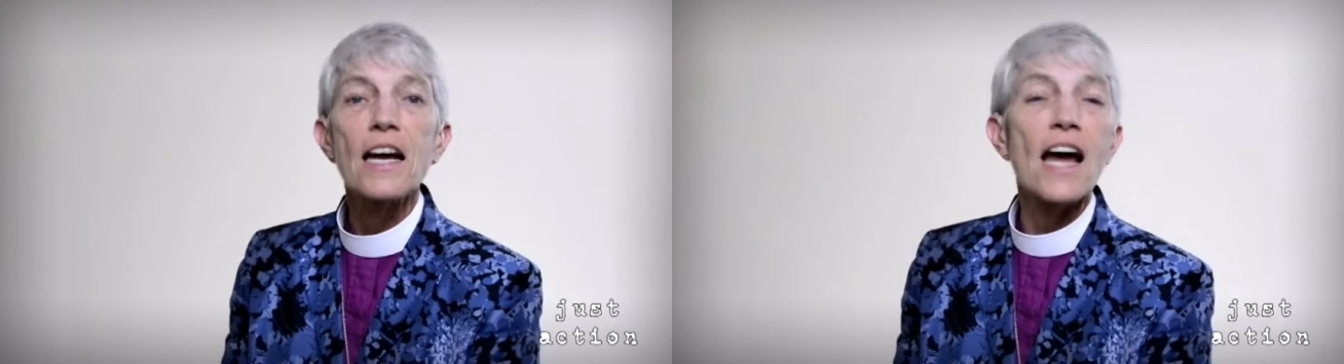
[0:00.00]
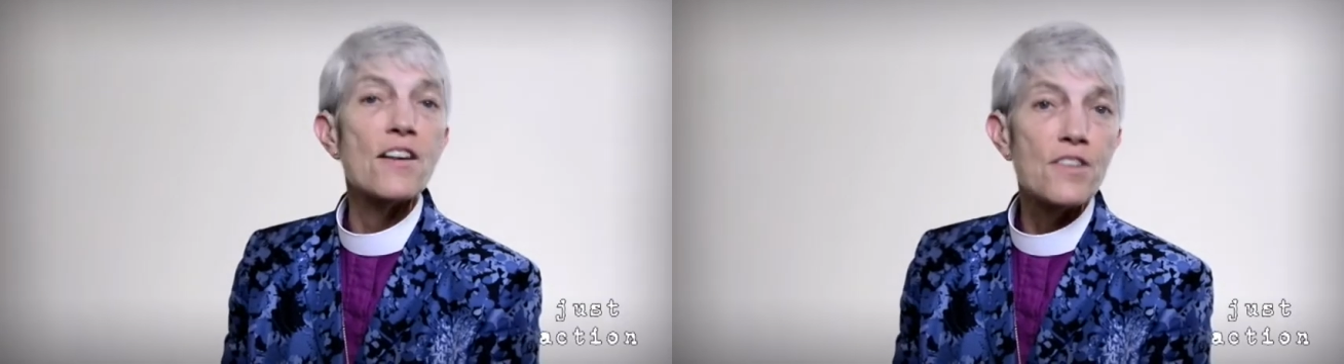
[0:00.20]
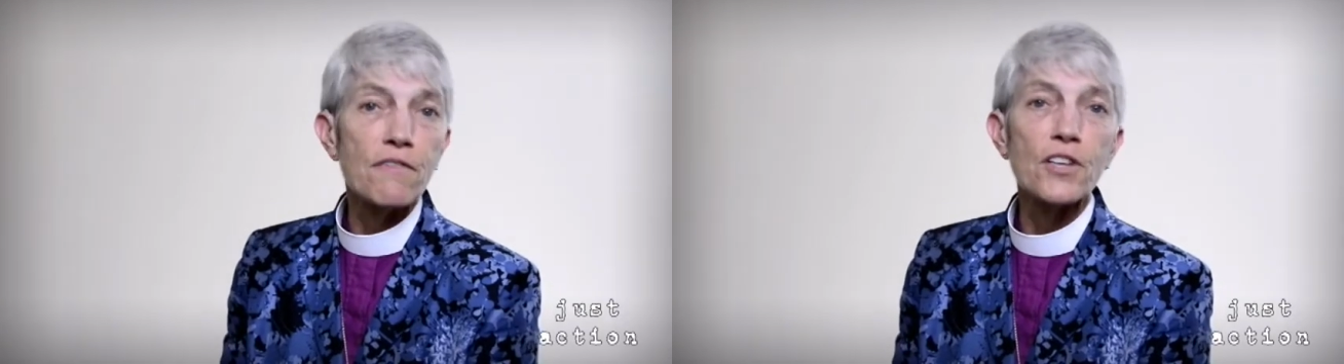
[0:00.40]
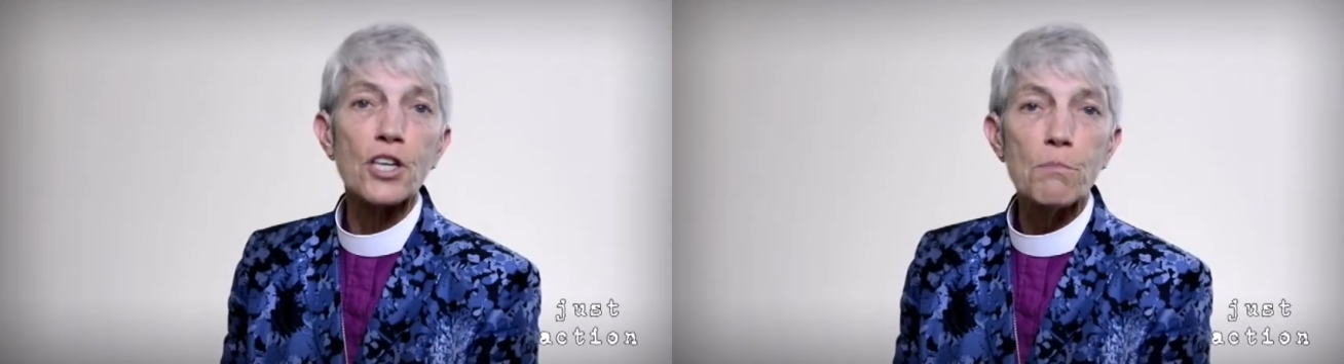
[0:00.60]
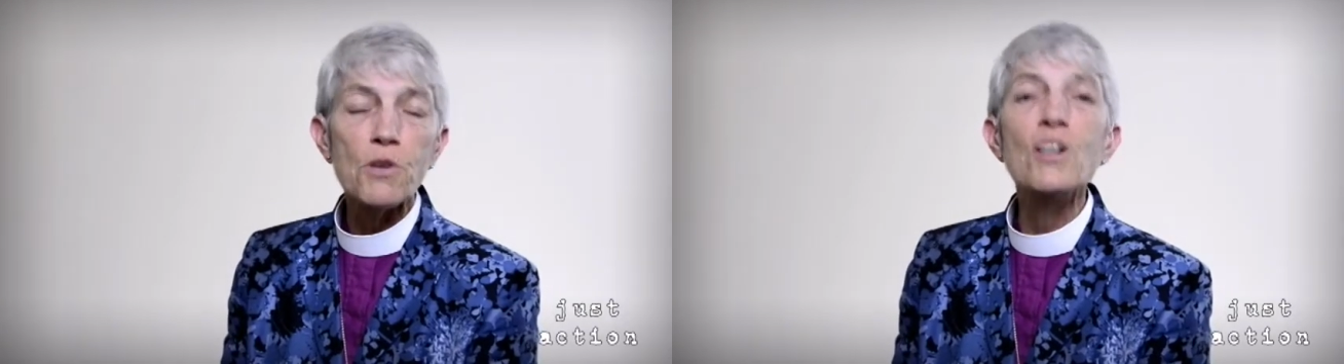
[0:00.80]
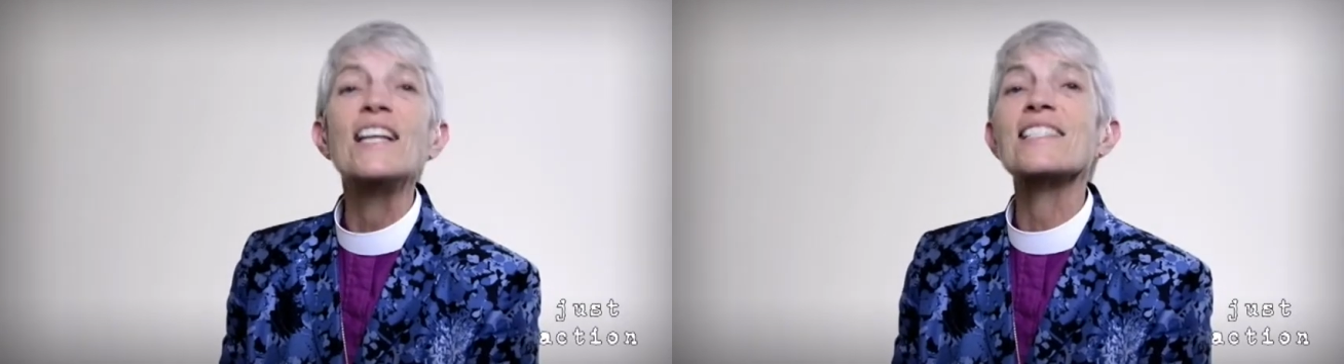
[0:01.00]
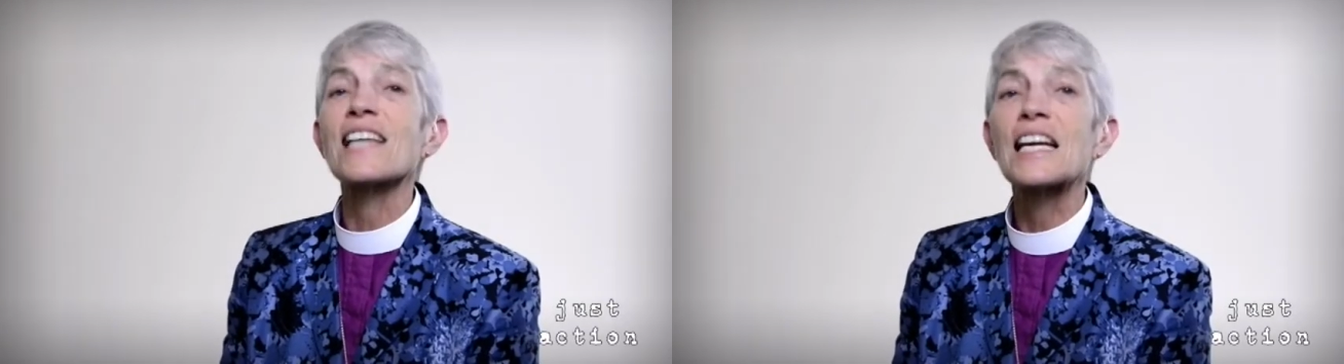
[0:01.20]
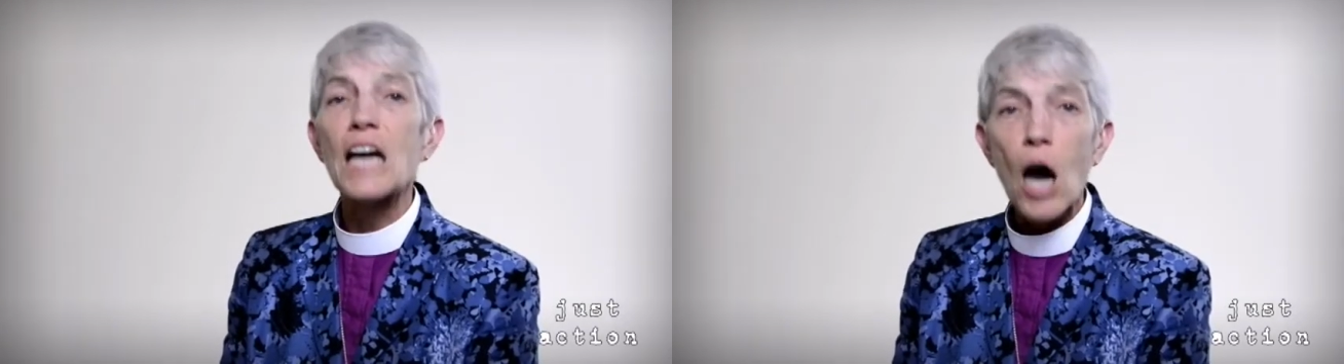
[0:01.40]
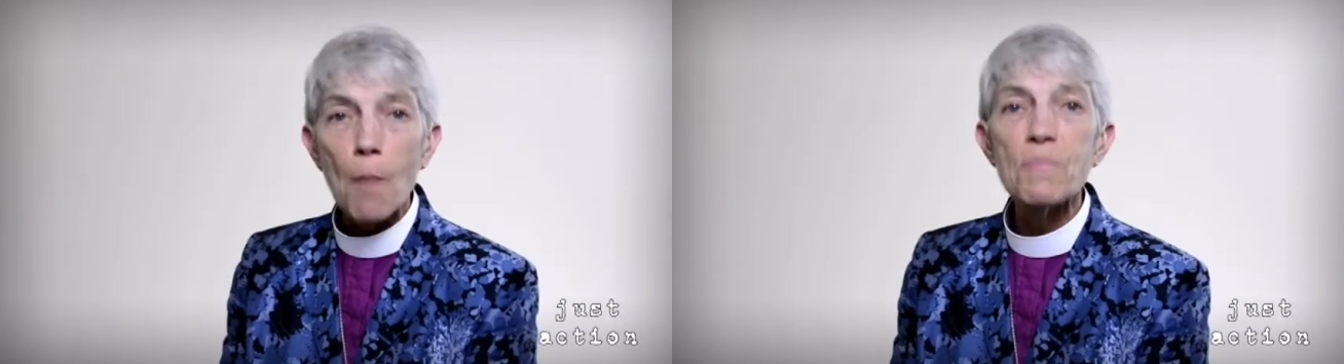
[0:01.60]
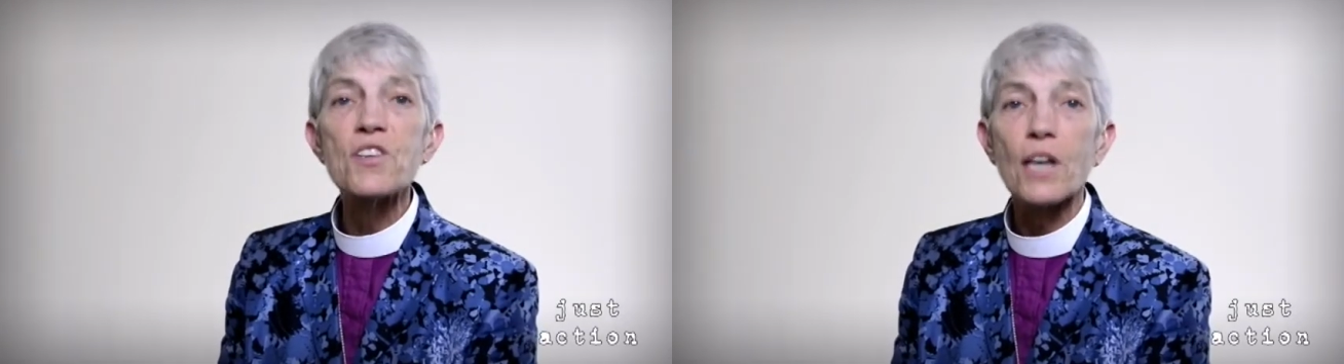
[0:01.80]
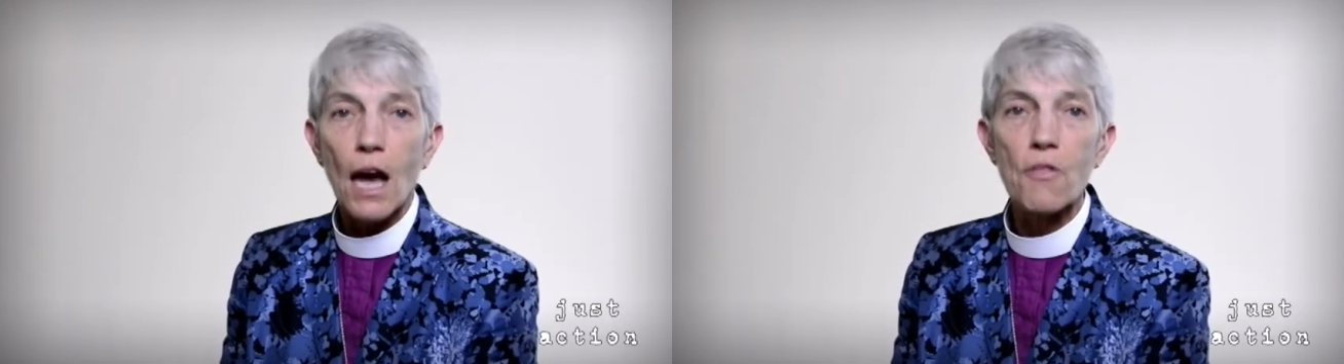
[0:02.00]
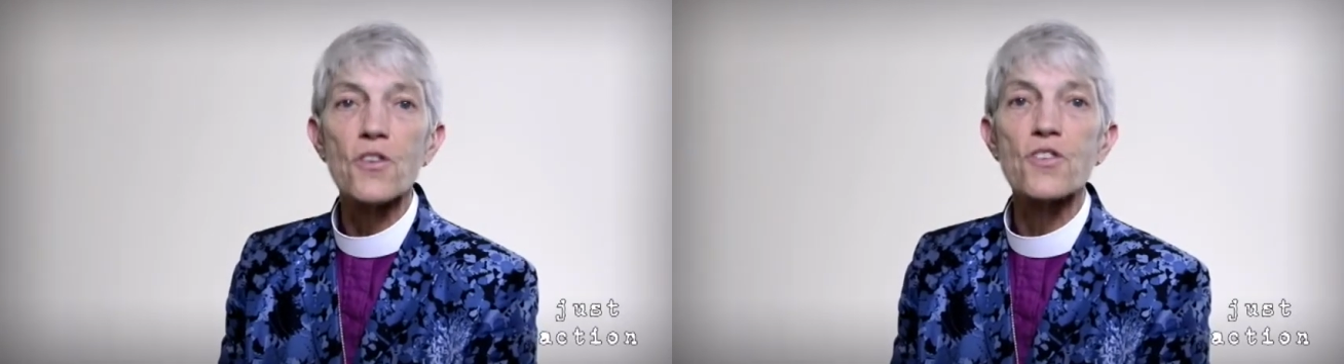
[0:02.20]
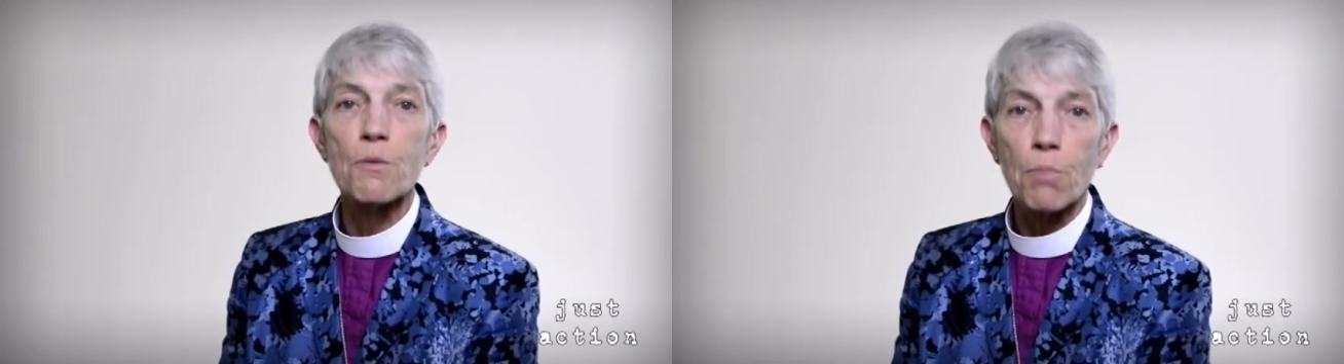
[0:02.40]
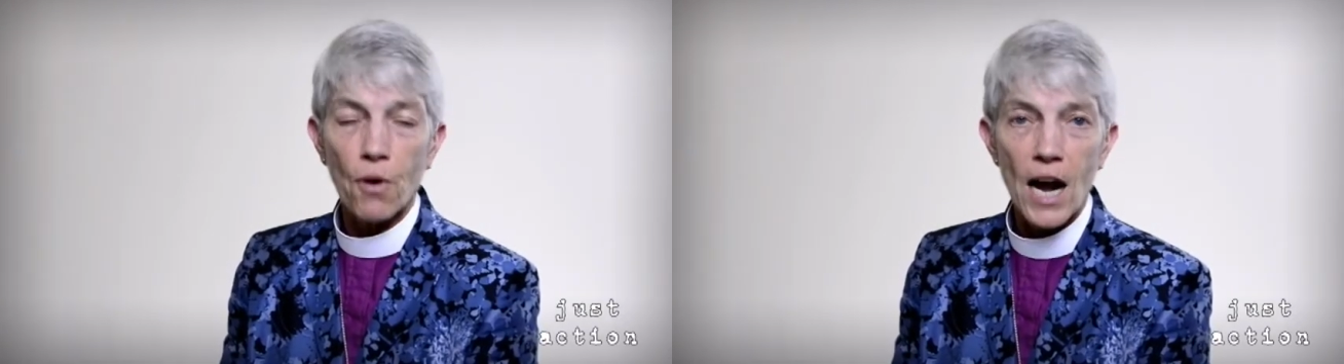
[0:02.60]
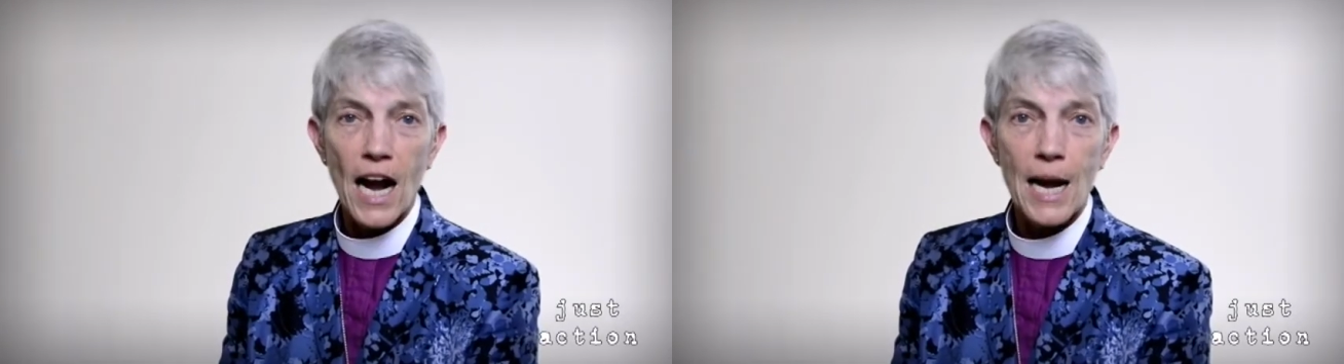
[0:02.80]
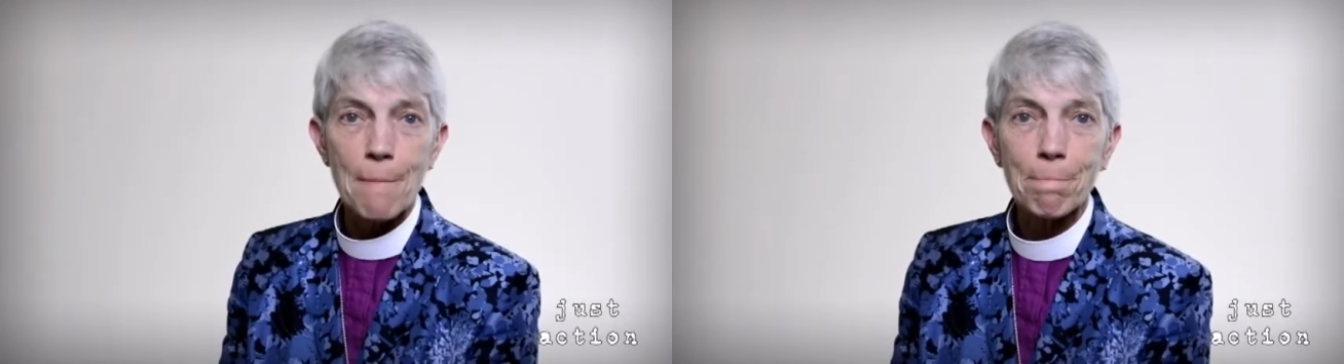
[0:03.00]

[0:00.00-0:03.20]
and different communities can come together to pray?